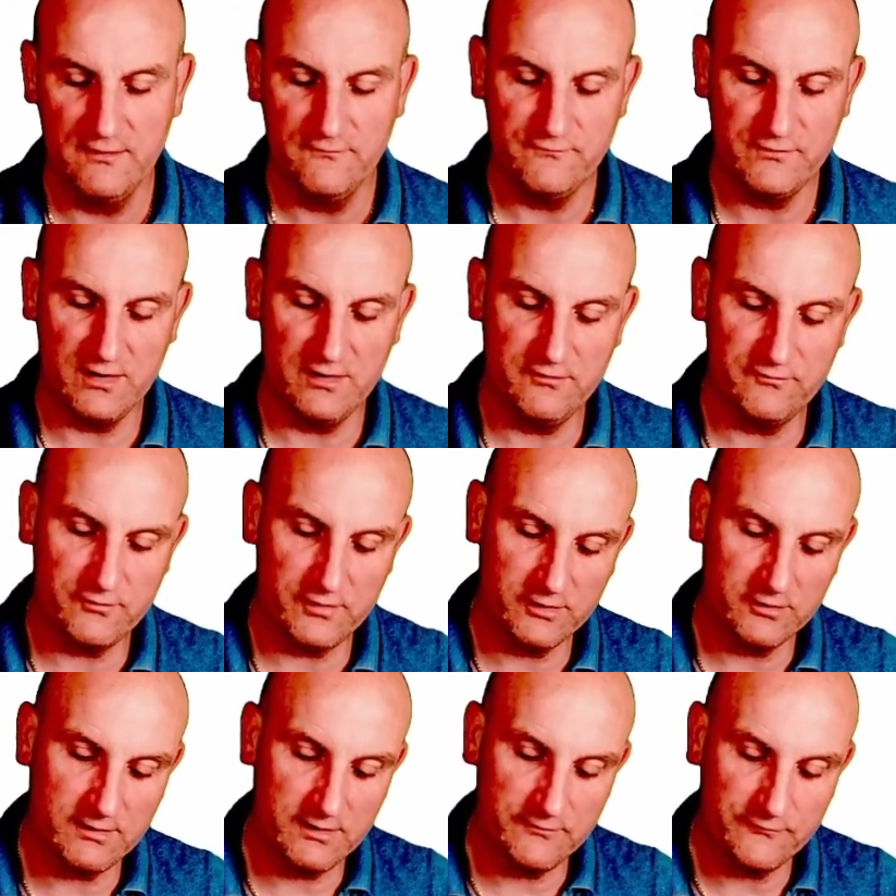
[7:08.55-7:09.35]
Very,
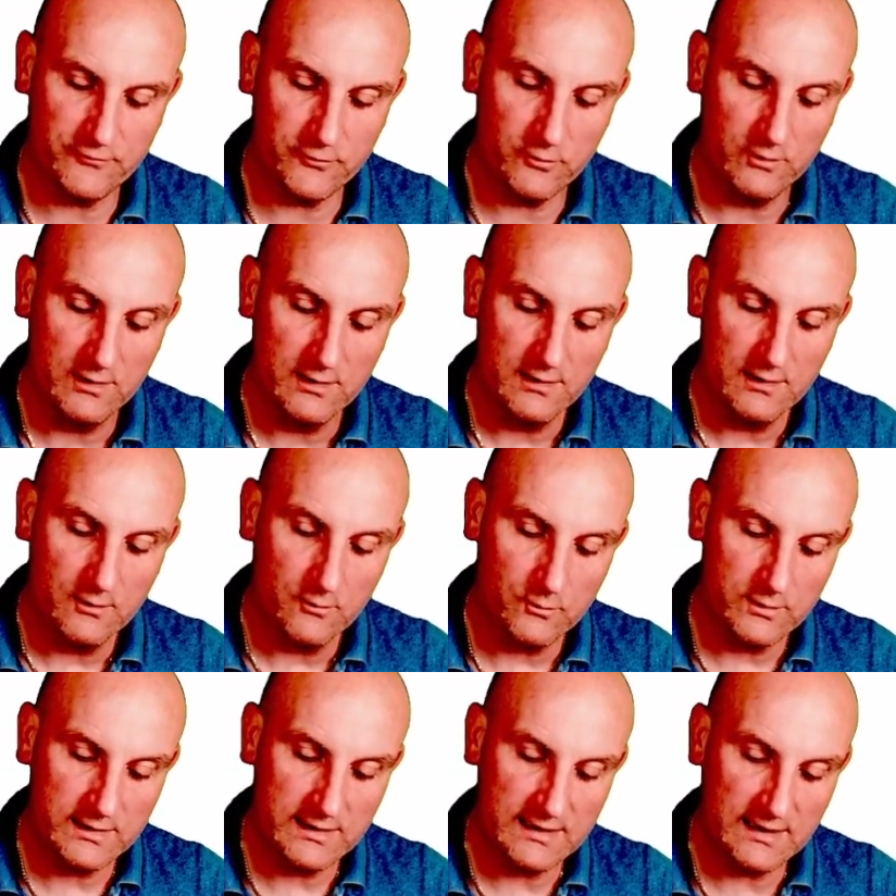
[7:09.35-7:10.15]
very grateful.
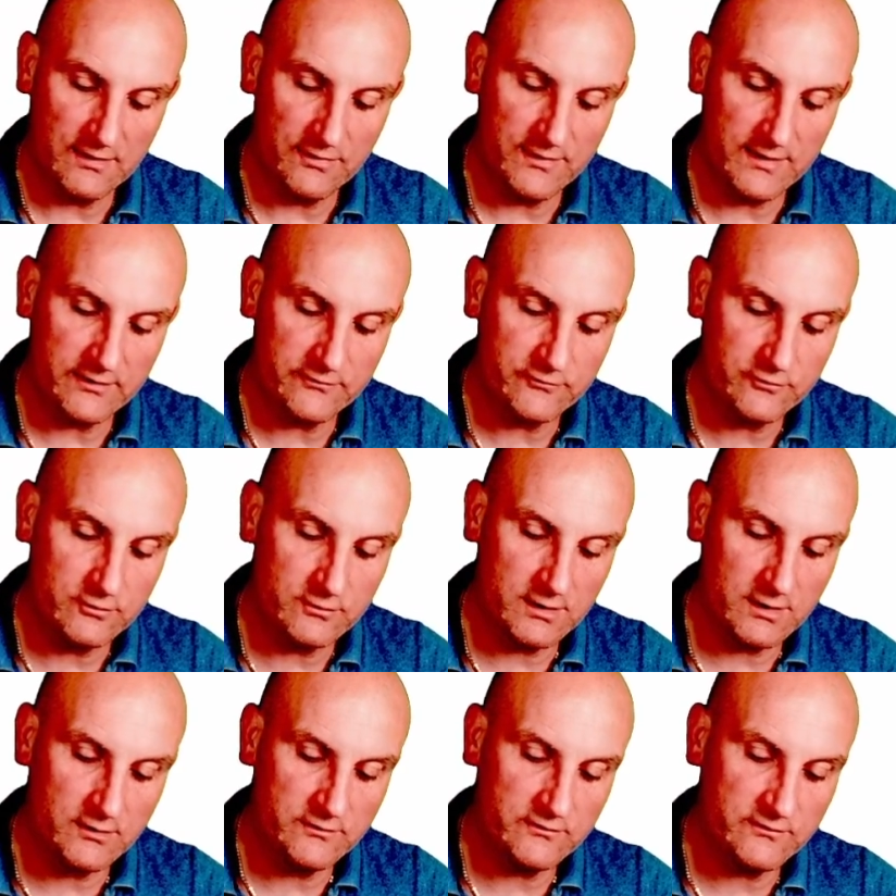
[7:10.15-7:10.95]
We get this, and
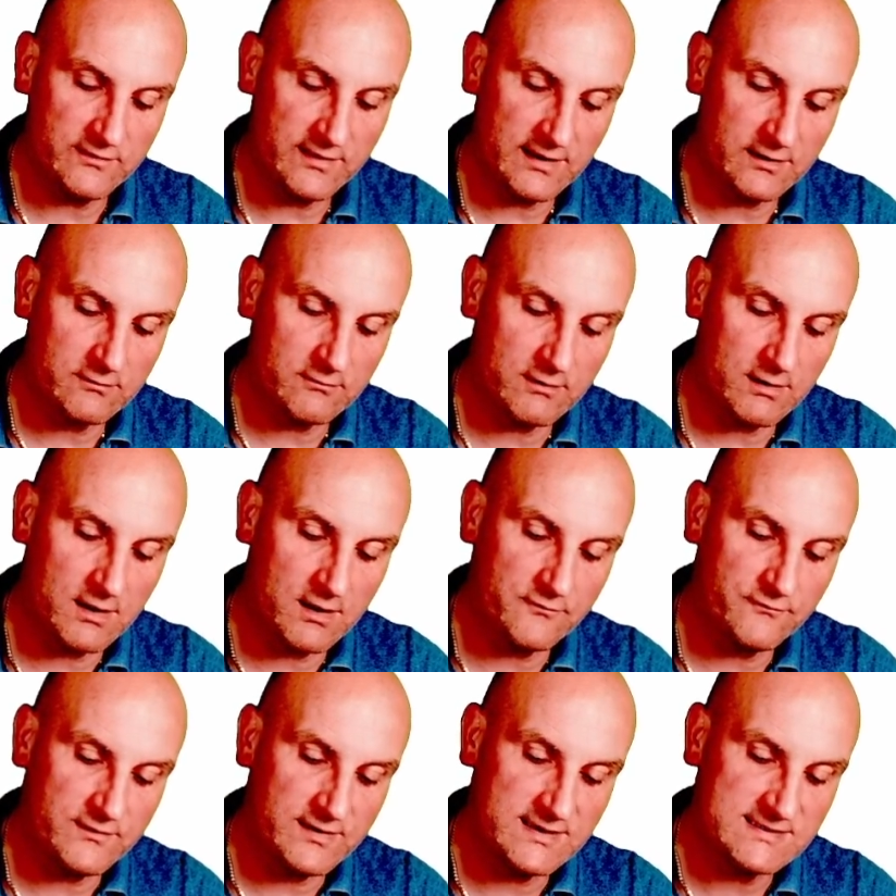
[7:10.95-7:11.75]
you'll notice their
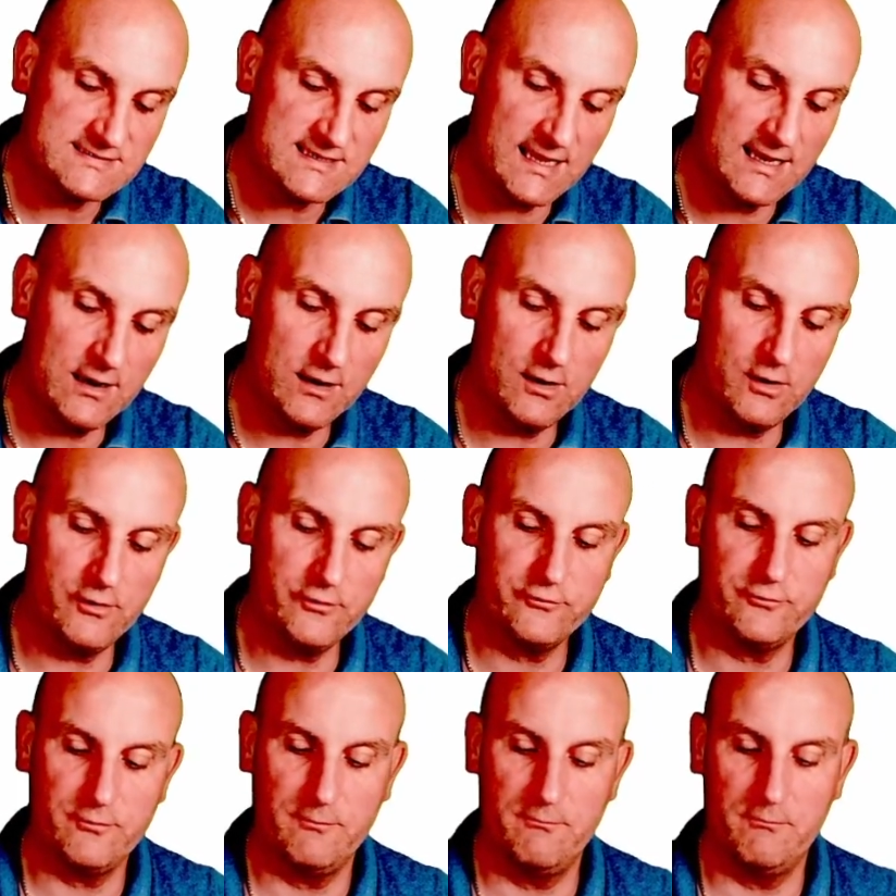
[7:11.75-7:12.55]
graph is a
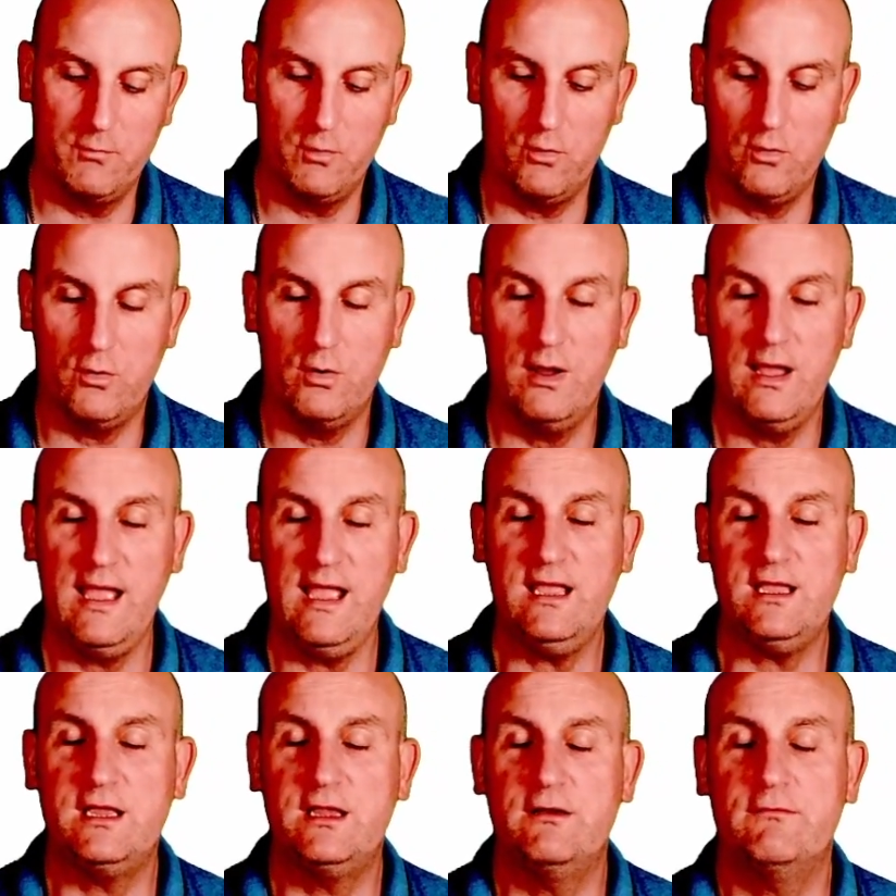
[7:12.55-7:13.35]
lot more
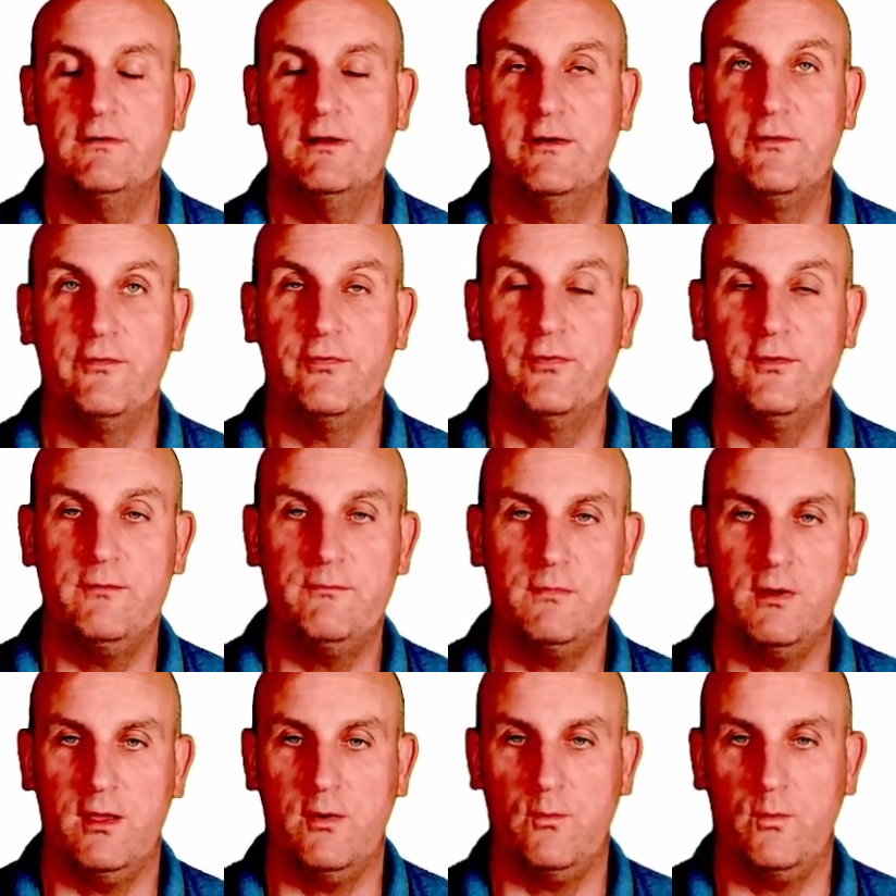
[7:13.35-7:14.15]
accurate than
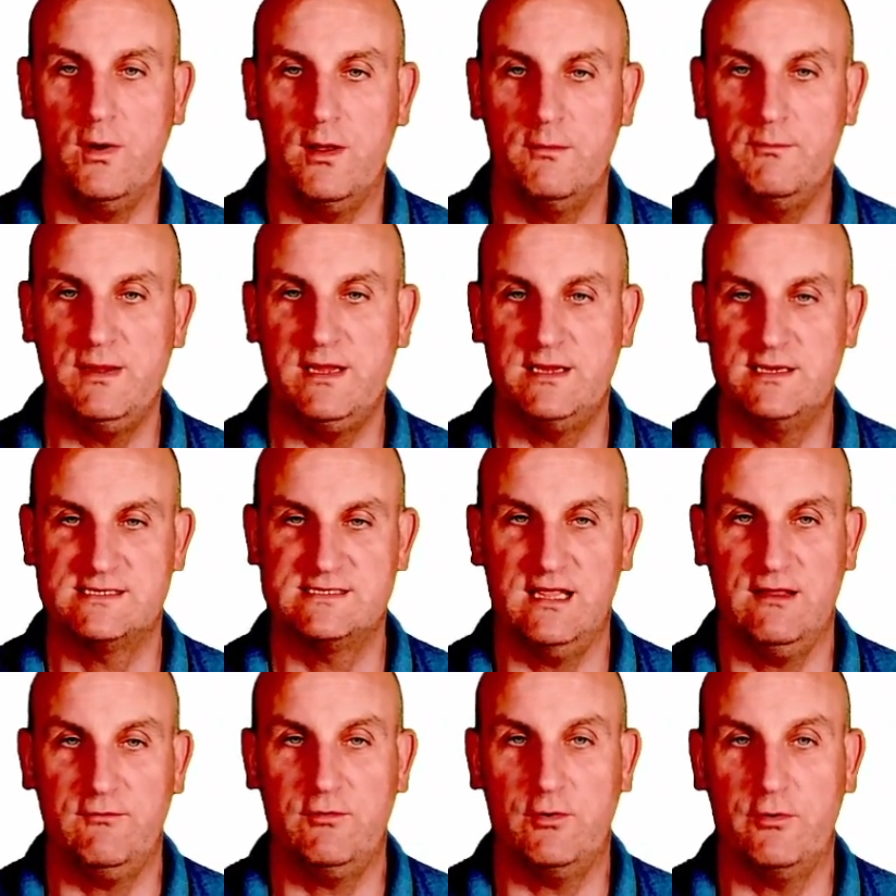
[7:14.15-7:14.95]
my one because
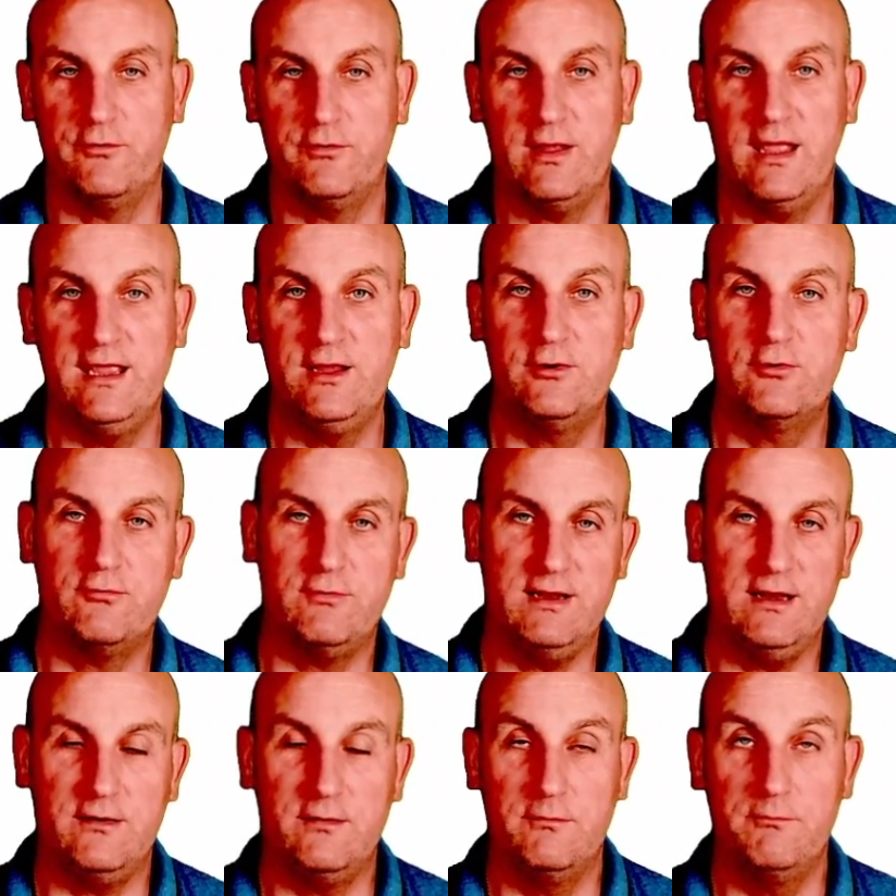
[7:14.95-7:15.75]
they've got a
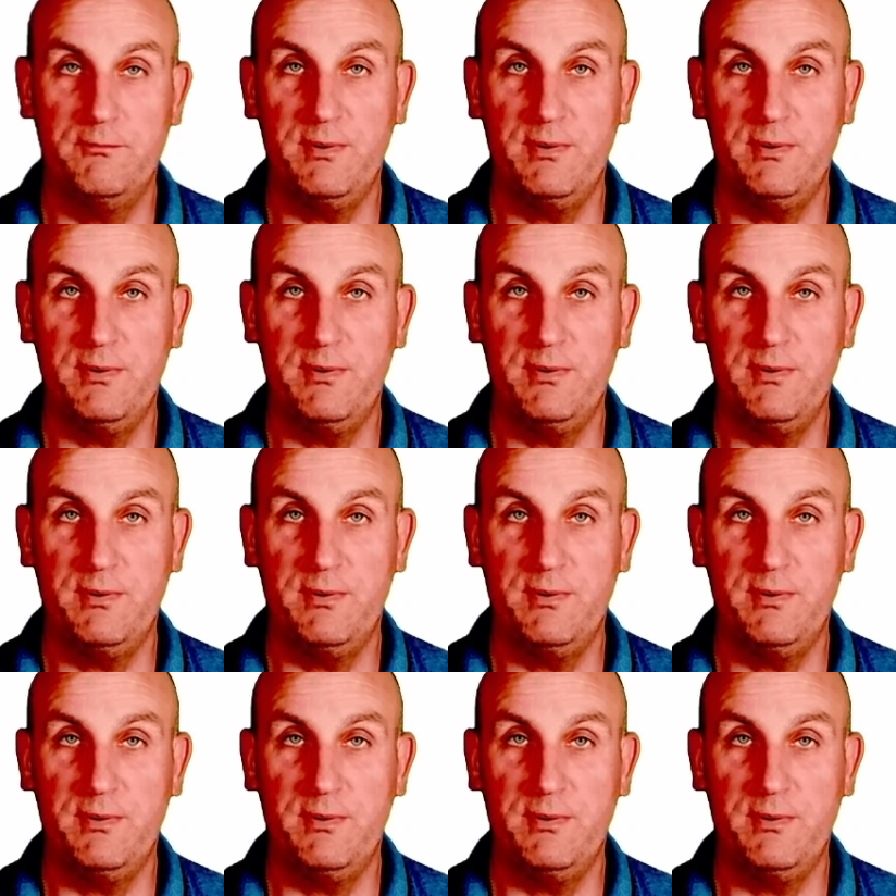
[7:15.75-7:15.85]
grid.